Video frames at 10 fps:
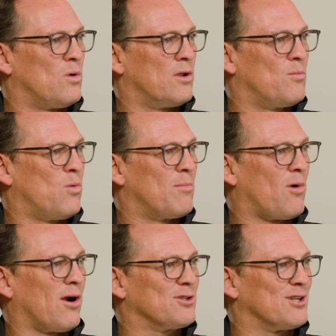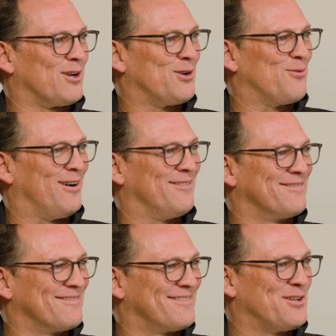What markets are going to do well?
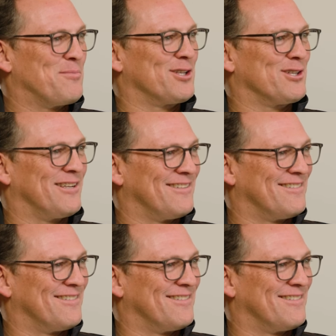You mentioned it.